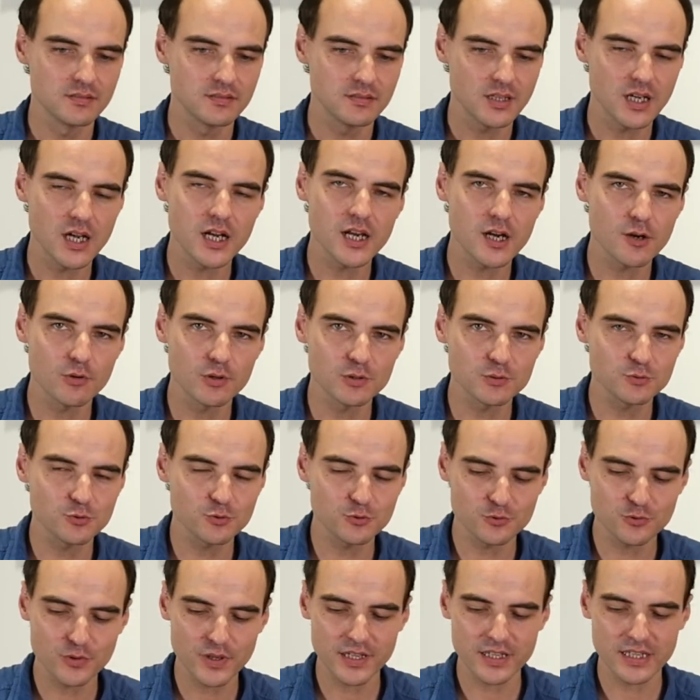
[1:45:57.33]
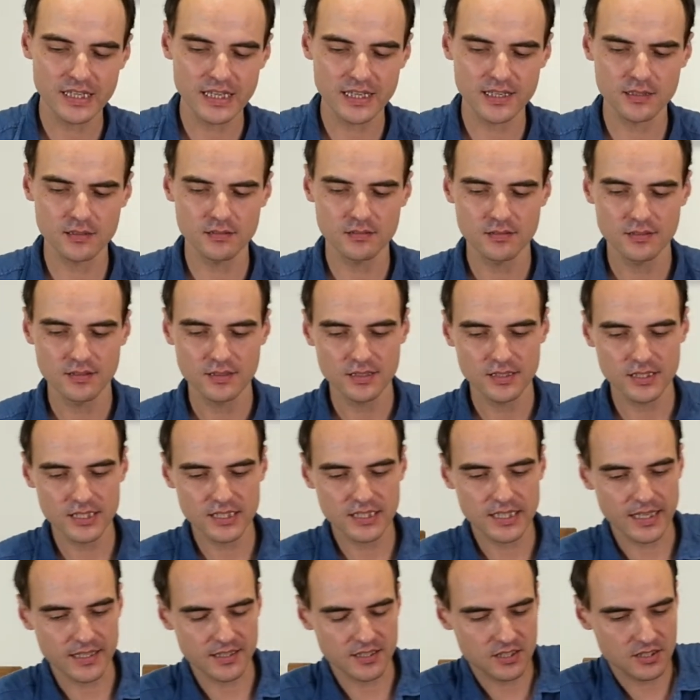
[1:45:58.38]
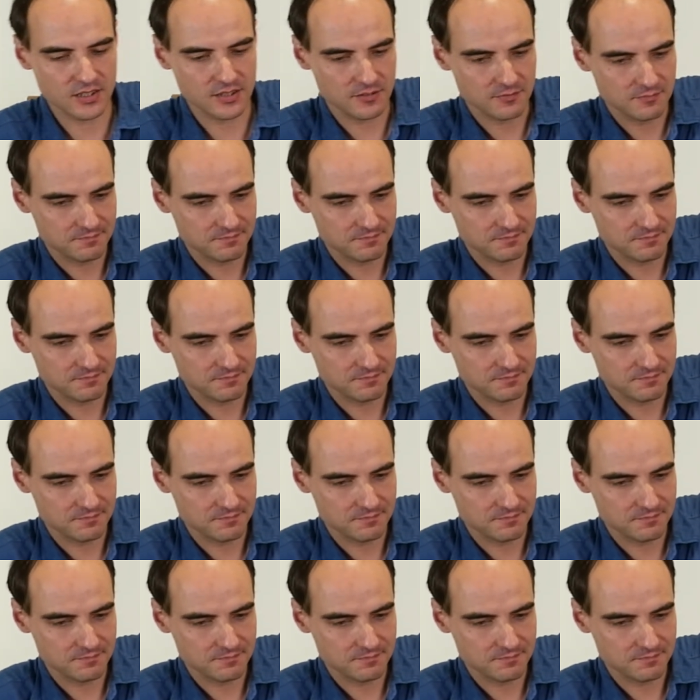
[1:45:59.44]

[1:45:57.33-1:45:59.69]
and I want to try again the taste.